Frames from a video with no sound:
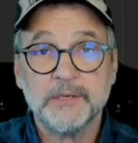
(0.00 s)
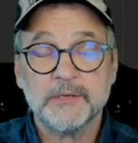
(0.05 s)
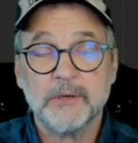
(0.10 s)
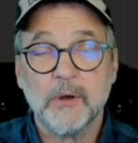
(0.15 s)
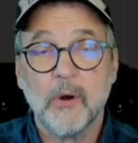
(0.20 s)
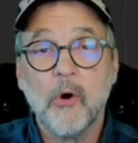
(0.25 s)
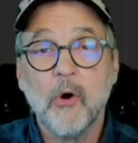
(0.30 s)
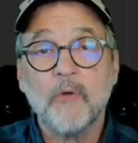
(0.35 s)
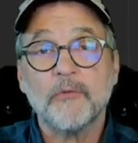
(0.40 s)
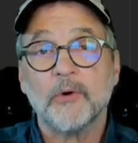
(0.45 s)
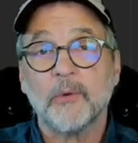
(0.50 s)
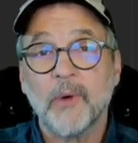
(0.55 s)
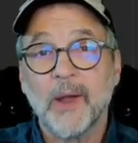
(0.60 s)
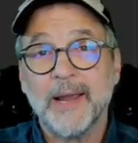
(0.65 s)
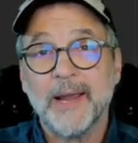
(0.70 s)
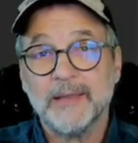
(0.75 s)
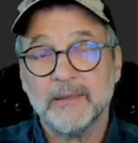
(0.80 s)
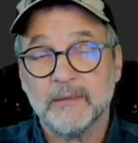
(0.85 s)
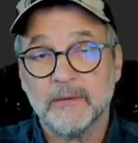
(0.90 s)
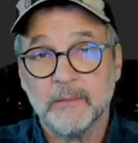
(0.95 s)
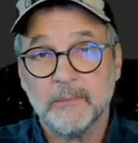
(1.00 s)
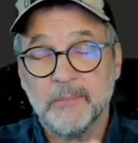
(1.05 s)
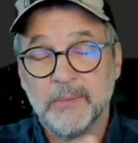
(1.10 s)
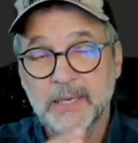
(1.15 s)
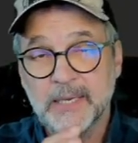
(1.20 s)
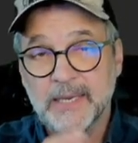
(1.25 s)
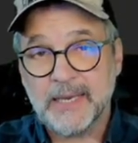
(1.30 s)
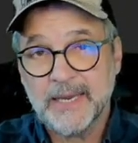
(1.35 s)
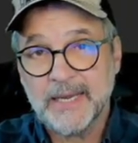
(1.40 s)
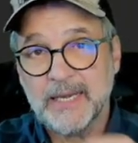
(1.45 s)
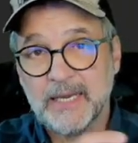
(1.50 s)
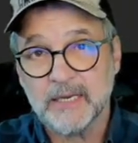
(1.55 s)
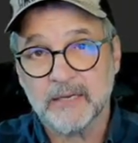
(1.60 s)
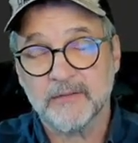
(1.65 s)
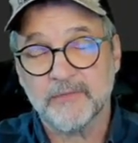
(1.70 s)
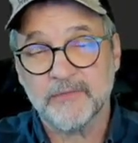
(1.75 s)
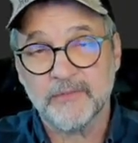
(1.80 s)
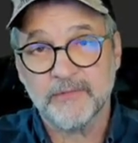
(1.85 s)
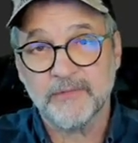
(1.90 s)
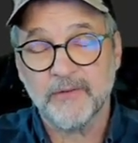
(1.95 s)
to overwrite the beginning
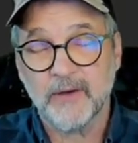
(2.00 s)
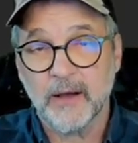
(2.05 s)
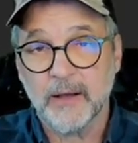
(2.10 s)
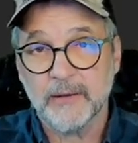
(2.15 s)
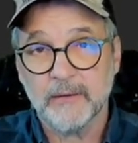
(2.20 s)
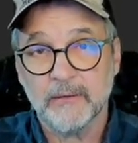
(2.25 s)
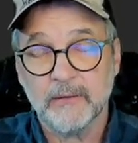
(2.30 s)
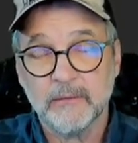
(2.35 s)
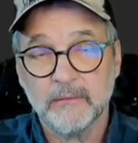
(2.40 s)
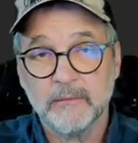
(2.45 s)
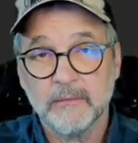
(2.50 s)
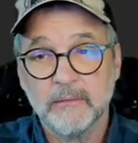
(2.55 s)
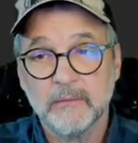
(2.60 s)
of the file,